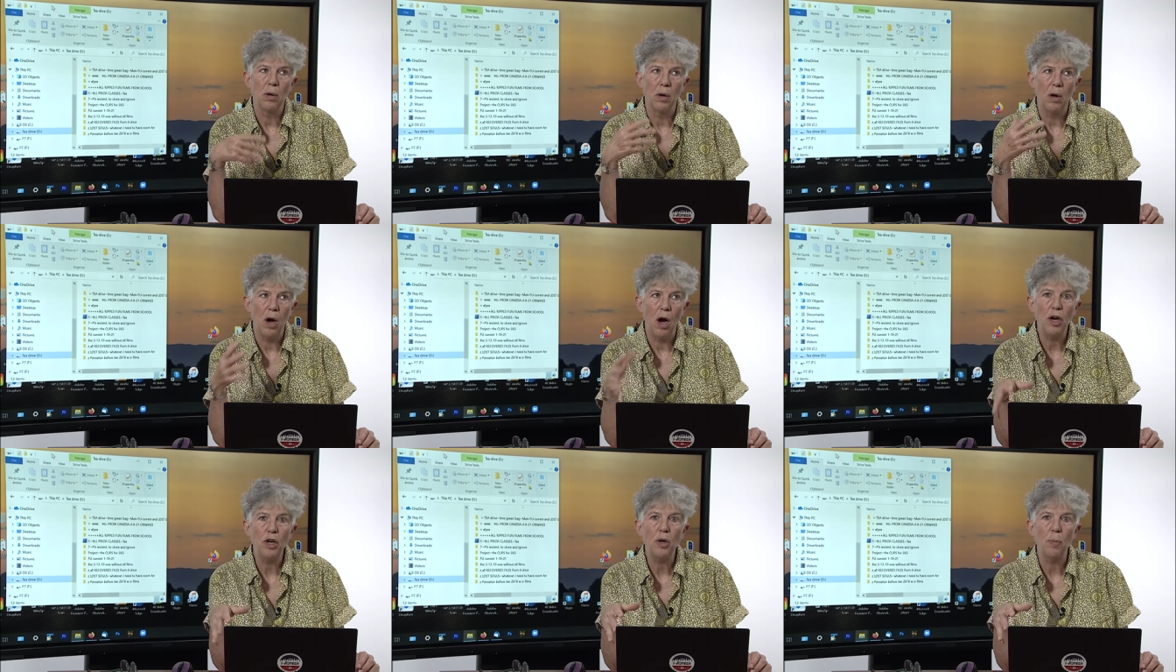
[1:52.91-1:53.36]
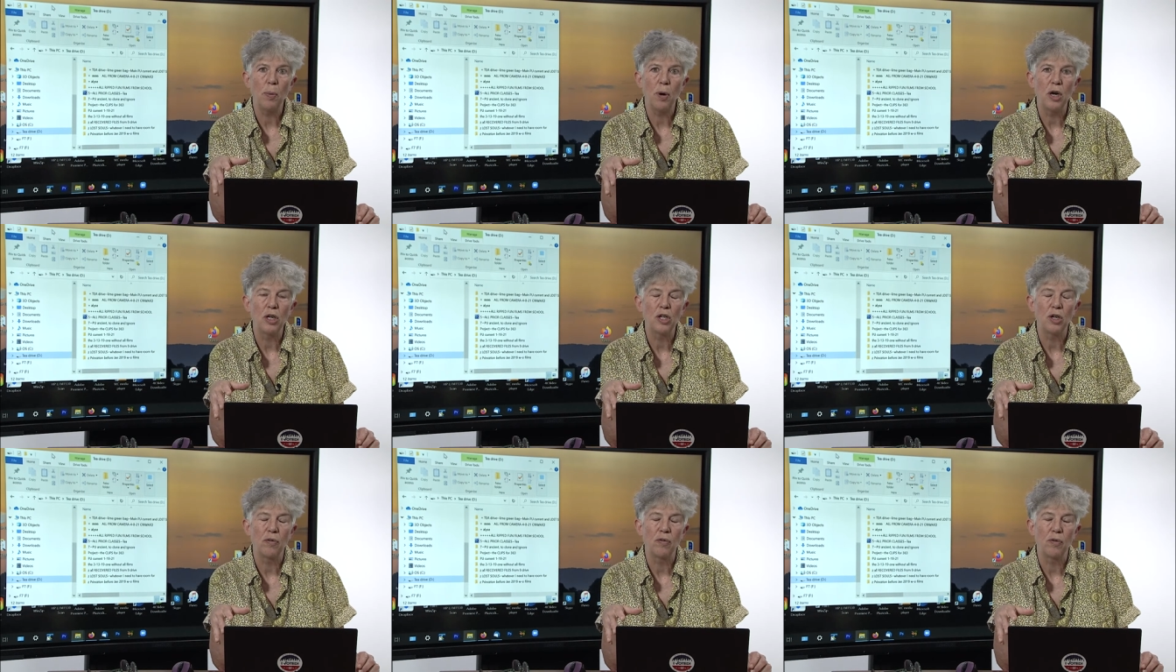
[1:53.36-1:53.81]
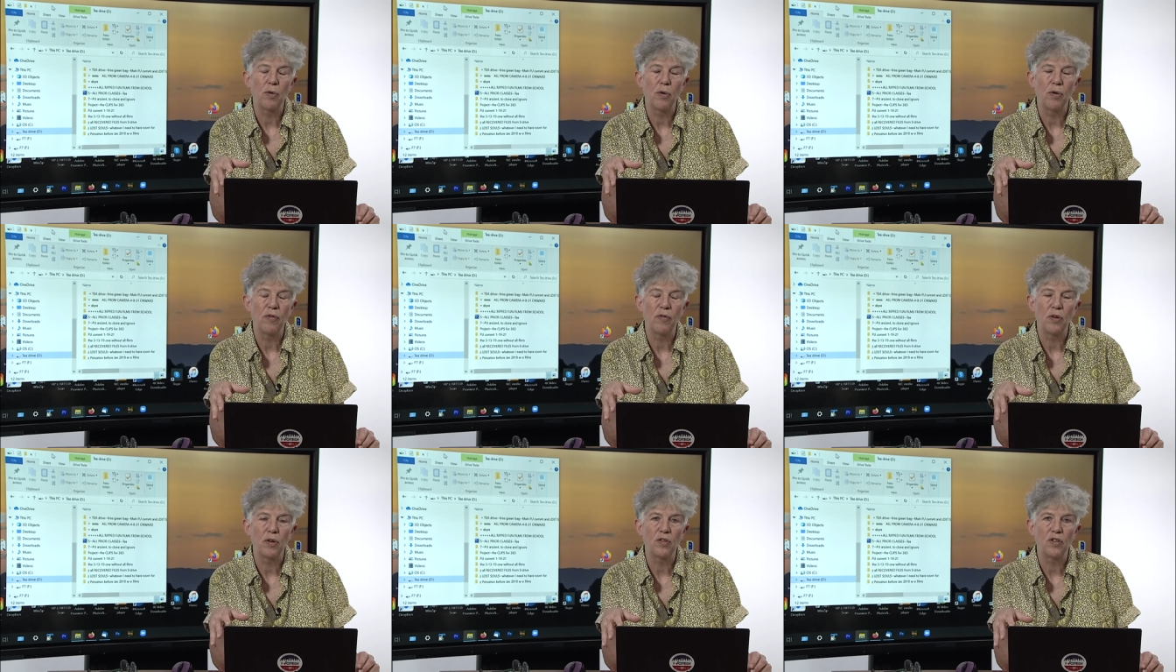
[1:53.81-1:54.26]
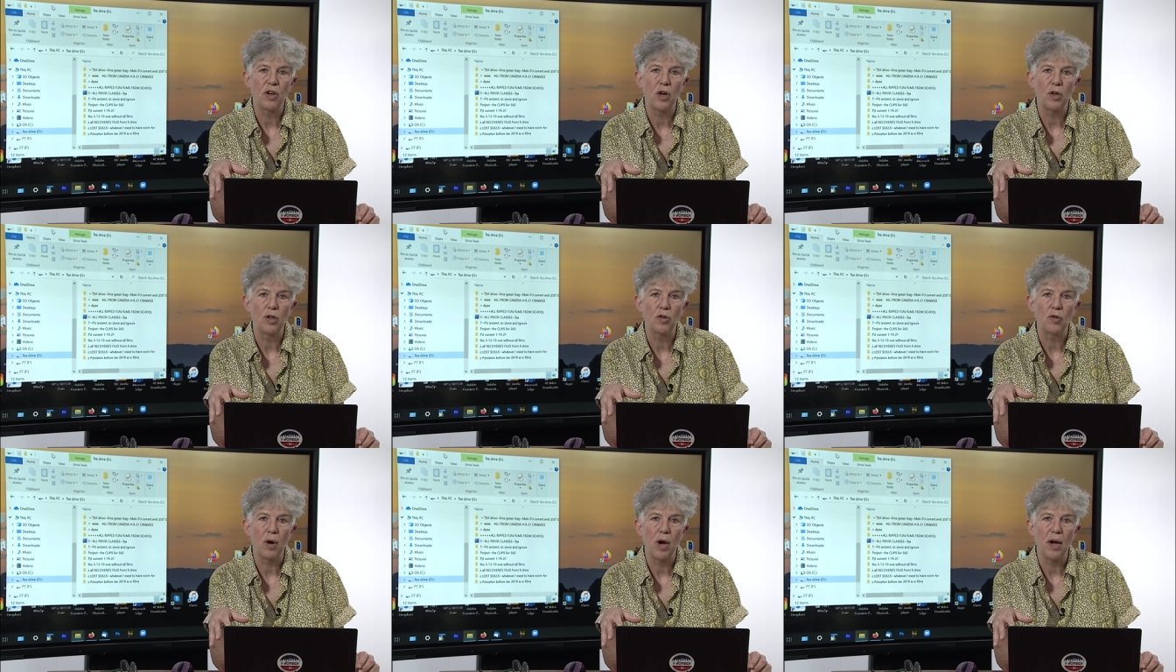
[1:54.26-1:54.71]
on your project through your first
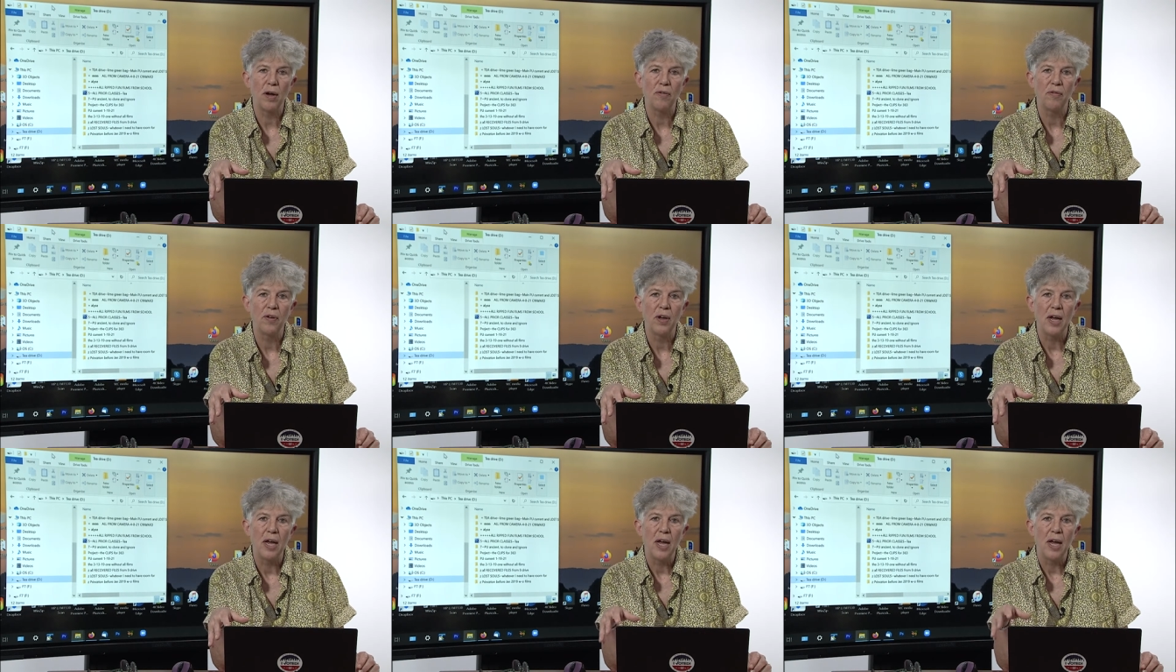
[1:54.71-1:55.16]
hard drive